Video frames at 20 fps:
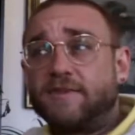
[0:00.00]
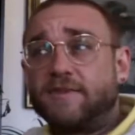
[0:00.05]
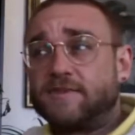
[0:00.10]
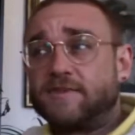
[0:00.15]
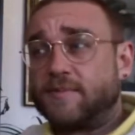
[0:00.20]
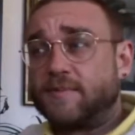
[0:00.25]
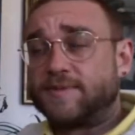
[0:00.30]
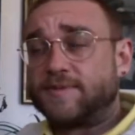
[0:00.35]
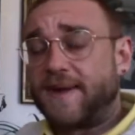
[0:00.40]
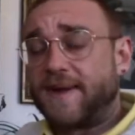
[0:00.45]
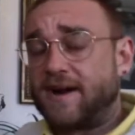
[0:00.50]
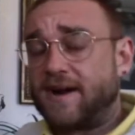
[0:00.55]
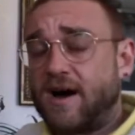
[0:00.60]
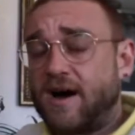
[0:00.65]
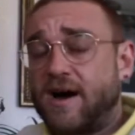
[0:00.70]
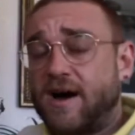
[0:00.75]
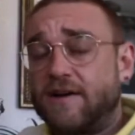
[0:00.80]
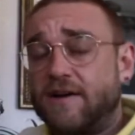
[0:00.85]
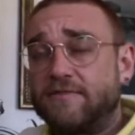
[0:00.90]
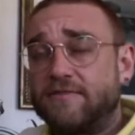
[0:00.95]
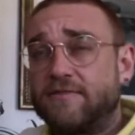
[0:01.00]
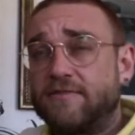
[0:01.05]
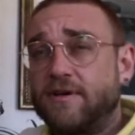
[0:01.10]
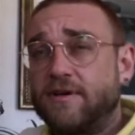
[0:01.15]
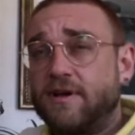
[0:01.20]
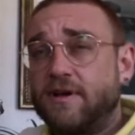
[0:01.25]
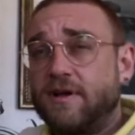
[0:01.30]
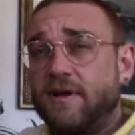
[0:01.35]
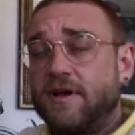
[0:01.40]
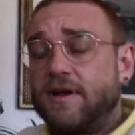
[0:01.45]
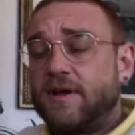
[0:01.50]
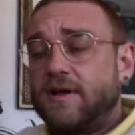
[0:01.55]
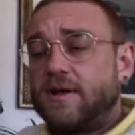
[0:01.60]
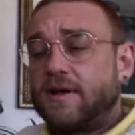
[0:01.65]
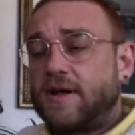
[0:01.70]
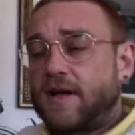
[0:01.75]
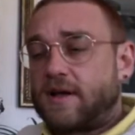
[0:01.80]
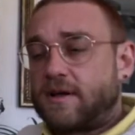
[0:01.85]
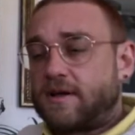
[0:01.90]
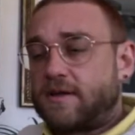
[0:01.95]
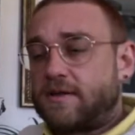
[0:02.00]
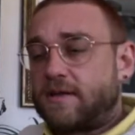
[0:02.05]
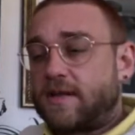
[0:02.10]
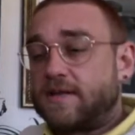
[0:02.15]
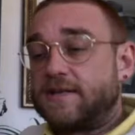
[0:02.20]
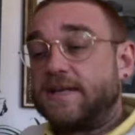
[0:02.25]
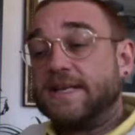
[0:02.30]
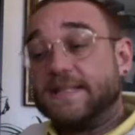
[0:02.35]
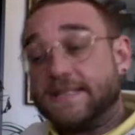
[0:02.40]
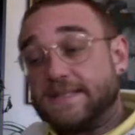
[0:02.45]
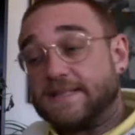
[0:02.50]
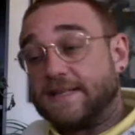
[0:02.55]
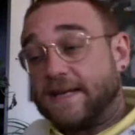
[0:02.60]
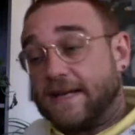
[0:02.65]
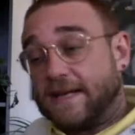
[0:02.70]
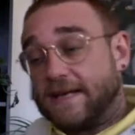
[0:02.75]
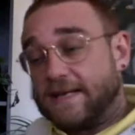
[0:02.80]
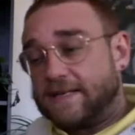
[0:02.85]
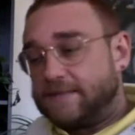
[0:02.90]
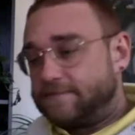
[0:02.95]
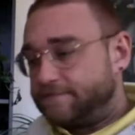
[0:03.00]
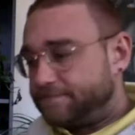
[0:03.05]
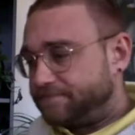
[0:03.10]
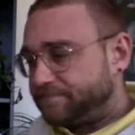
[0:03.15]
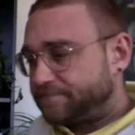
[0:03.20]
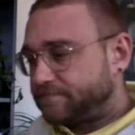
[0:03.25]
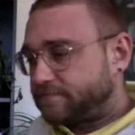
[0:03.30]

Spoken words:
It's almost paid off. And then he did that.